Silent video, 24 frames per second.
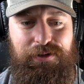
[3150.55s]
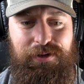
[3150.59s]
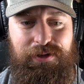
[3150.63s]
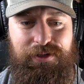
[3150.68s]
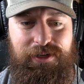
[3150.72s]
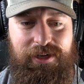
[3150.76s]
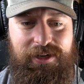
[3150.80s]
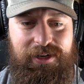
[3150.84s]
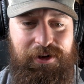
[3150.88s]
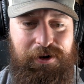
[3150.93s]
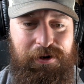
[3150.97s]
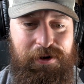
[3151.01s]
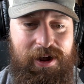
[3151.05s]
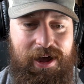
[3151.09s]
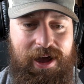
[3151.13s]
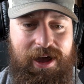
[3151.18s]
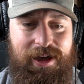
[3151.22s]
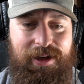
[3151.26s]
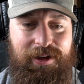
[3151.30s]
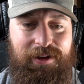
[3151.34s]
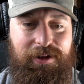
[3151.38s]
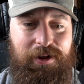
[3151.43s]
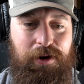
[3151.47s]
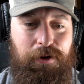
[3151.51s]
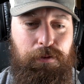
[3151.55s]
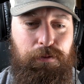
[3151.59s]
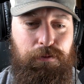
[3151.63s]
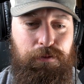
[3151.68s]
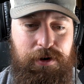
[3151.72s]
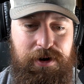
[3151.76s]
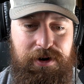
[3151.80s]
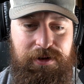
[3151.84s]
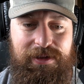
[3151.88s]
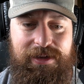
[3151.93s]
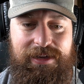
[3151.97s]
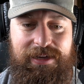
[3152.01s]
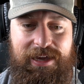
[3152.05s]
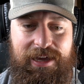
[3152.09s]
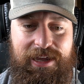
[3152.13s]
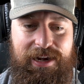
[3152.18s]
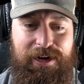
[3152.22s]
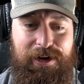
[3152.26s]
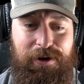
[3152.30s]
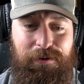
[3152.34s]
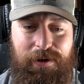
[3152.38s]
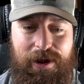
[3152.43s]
So it's like, you're not really getting